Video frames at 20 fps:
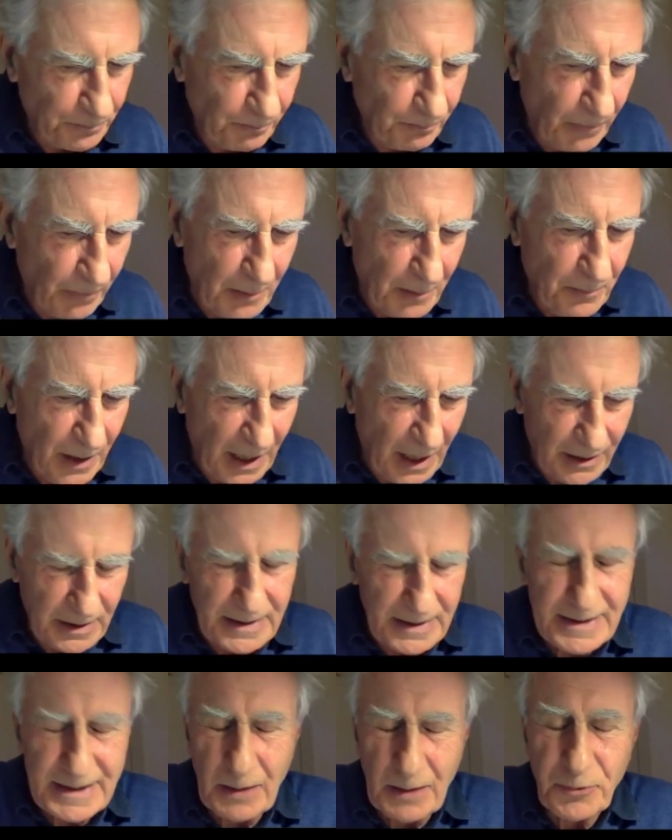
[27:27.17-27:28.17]
My
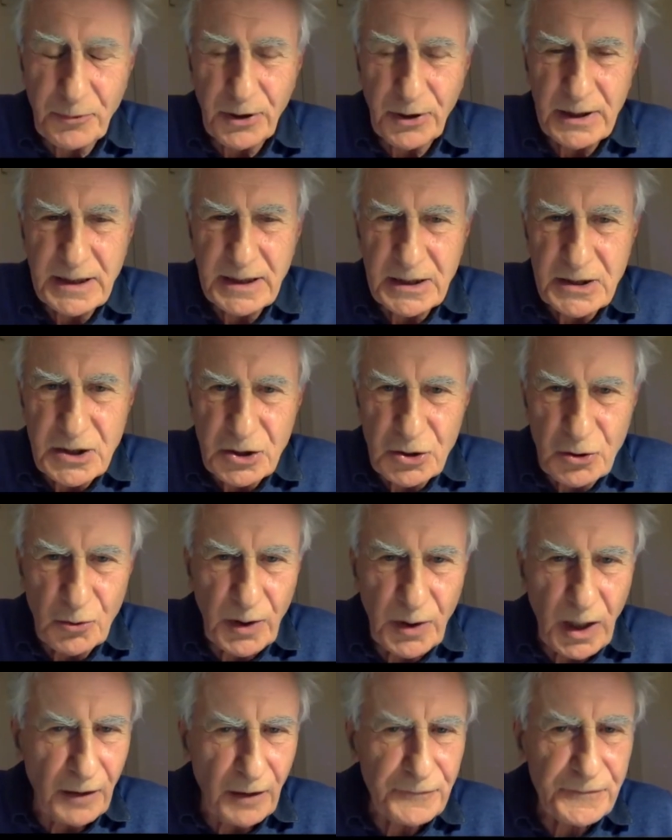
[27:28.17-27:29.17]
parents separated
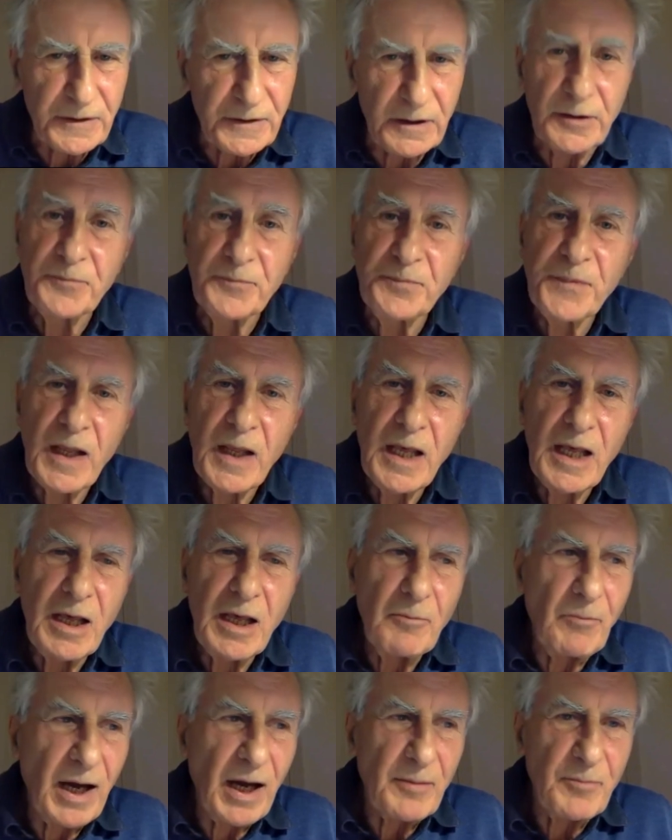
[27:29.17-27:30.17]
soon after
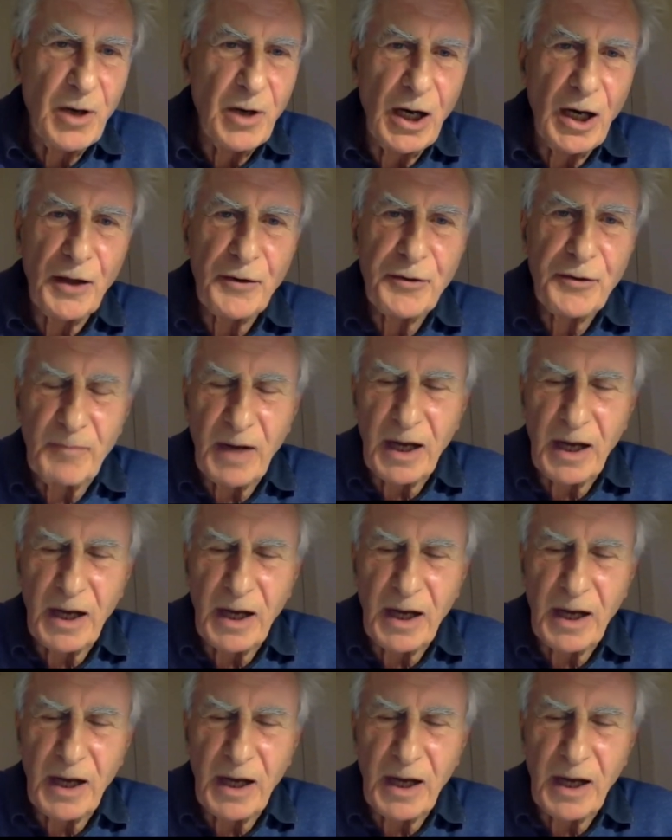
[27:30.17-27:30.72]
my birth.